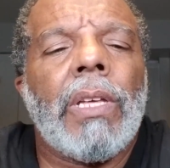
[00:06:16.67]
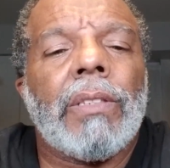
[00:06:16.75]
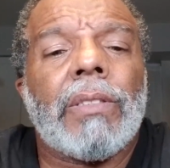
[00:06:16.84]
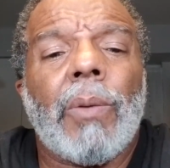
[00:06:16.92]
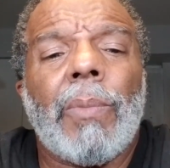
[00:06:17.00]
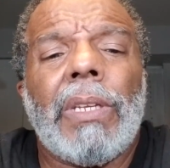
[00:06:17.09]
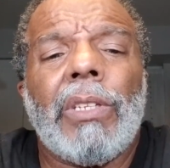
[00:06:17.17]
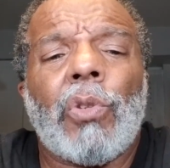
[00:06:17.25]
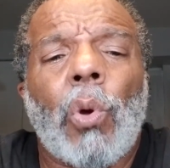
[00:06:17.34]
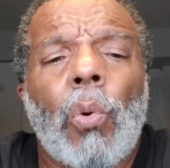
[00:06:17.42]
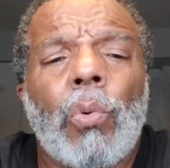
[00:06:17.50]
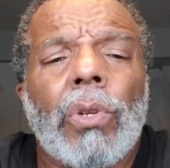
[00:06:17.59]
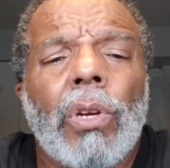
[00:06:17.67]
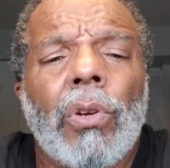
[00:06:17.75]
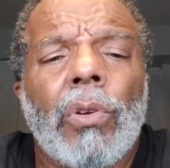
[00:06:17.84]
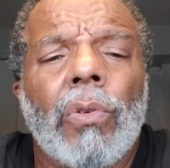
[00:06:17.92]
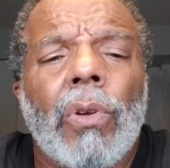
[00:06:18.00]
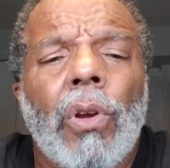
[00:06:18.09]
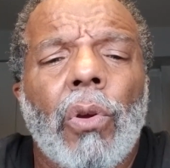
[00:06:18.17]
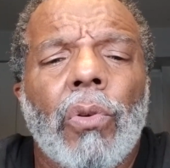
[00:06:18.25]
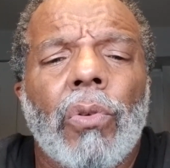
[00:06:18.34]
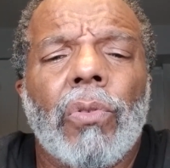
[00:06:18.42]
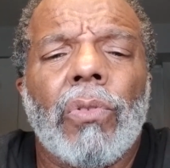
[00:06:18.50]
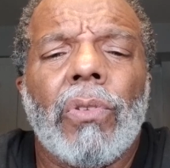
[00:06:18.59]
Somebody told her
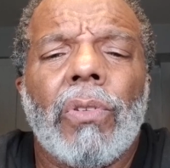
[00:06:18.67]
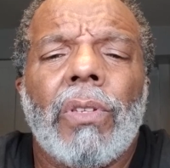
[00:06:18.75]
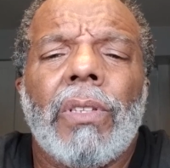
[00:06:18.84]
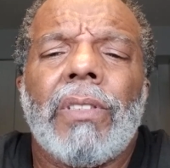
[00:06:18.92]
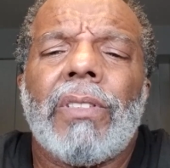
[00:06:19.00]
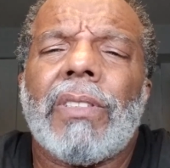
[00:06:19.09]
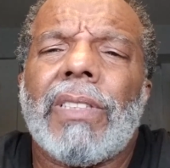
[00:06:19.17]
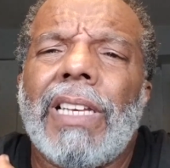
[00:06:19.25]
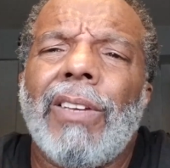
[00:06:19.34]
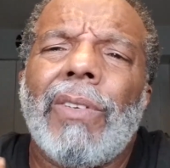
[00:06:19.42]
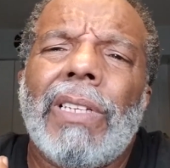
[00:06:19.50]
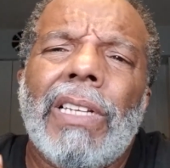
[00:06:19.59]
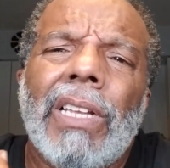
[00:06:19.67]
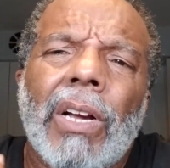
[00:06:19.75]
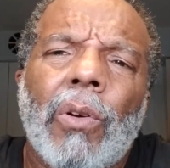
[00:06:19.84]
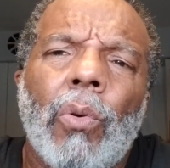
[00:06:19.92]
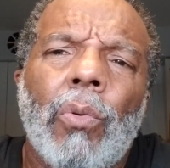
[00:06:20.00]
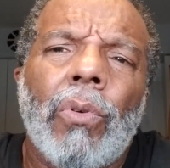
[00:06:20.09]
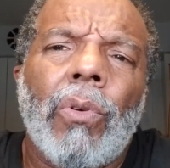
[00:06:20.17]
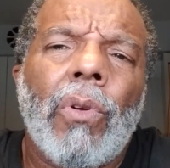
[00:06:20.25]
her steering knuckle,